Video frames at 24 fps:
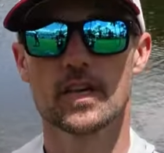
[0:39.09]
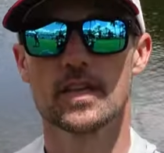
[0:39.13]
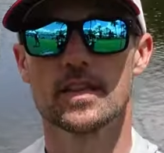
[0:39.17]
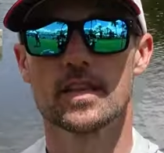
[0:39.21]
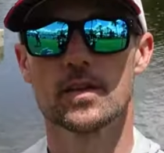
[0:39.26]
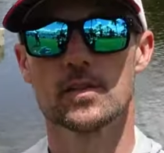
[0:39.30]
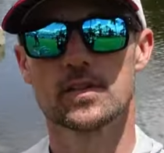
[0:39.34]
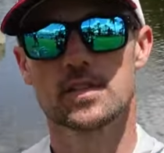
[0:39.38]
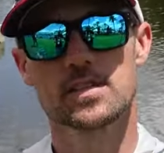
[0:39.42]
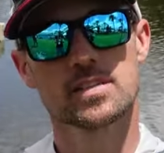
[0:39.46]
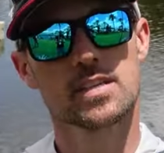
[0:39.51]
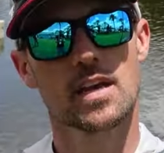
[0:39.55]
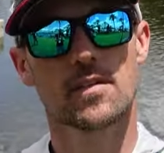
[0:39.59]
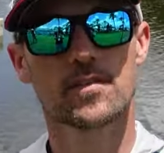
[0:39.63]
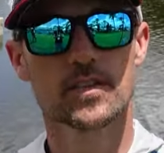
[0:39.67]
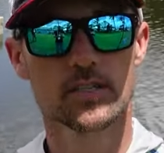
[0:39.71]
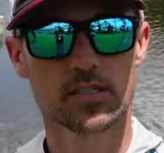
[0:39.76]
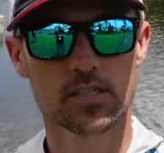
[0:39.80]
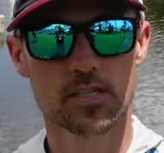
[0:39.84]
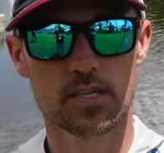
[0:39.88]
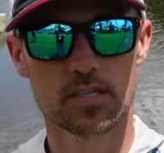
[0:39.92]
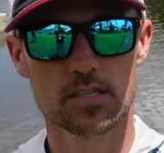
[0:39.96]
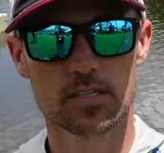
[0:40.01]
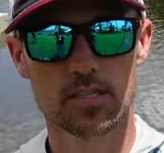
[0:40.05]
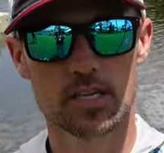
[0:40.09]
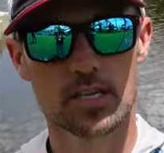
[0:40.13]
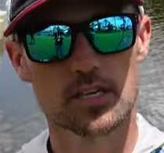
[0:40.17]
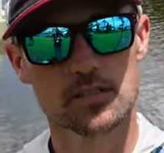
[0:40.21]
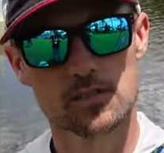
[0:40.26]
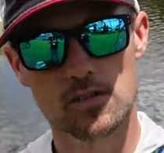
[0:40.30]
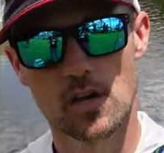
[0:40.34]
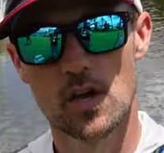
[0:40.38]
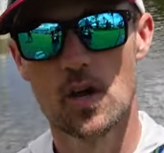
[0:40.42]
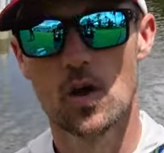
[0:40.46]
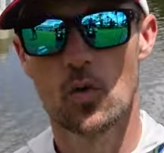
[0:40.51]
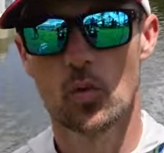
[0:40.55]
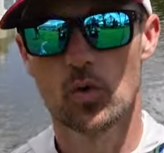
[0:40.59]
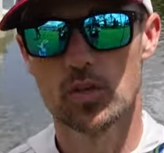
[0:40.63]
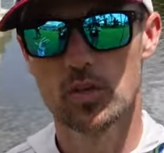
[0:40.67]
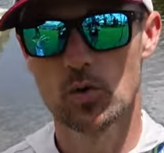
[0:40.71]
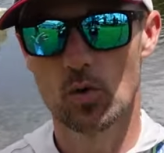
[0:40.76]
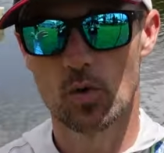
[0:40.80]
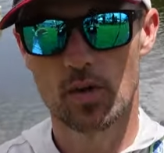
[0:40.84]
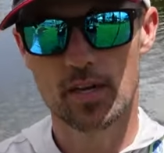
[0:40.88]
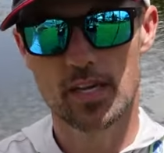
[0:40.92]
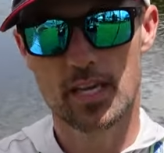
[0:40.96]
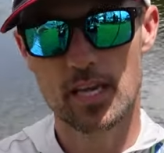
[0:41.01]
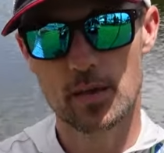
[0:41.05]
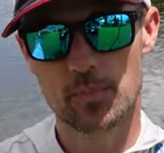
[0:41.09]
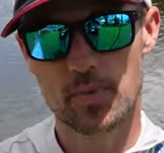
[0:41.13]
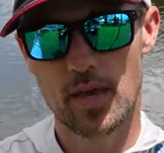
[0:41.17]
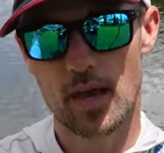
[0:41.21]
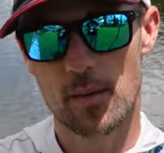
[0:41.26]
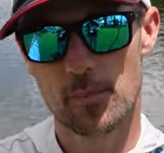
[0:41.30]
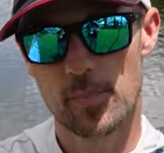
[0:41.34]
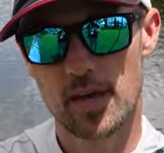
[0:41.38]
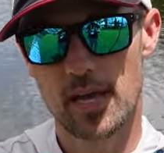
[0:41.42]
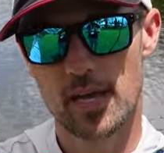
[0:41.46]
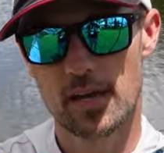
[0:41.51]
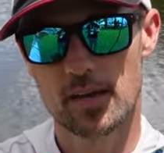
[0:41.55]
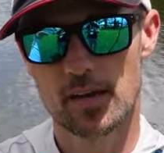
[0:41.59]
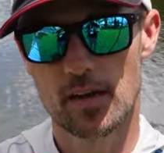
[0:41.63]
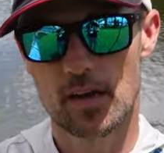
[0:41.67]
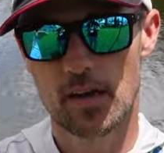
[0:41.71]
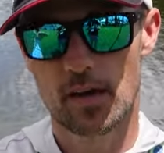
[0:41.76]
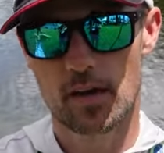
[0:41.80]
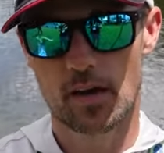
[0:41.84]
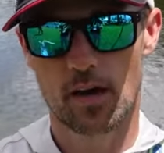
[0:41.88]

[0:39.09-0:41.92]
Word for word: and then 7/16 when you want to keep that bait